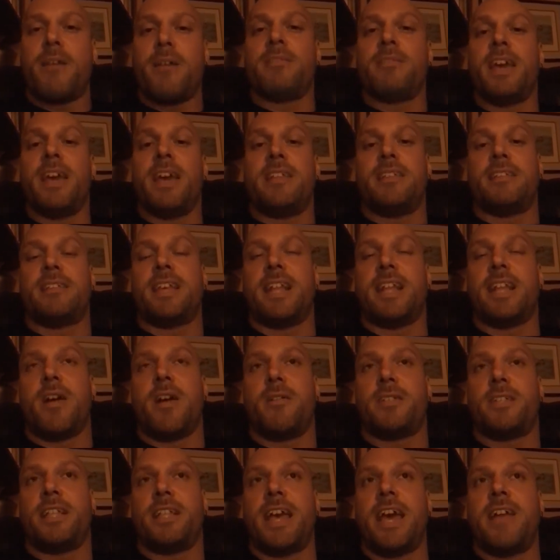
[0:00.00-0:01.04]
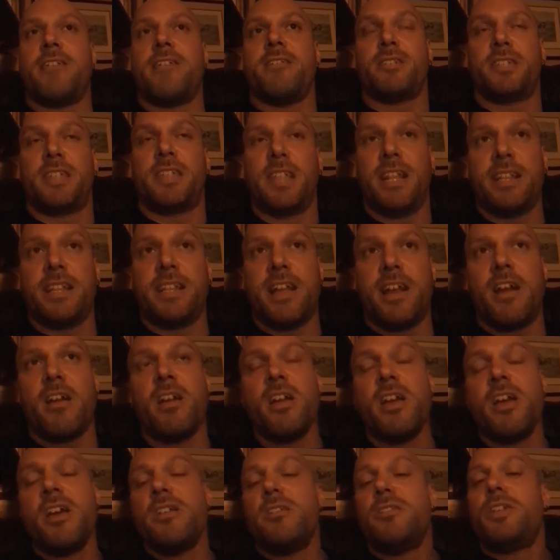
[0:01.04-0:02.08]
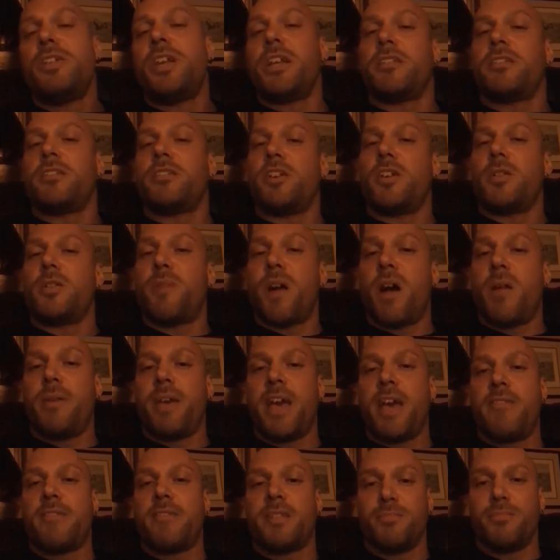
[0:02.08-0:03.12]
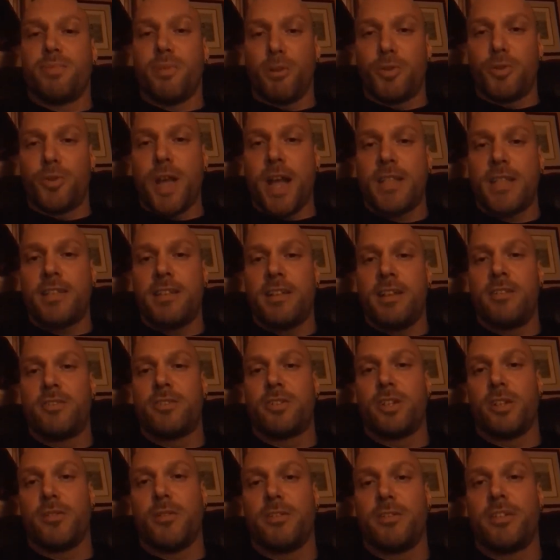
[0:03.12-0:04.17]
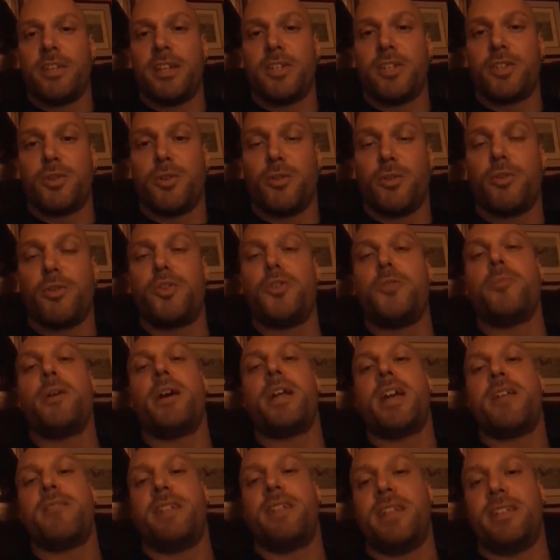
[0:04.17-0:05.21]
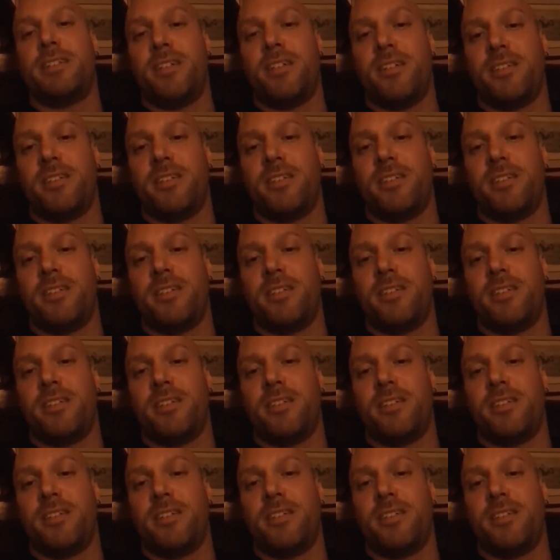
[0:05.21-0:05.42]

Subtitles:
8 to 10 hours a day and you're sitting there, chances are you probably have some protracted internally rotated shoulders. You might have an anterior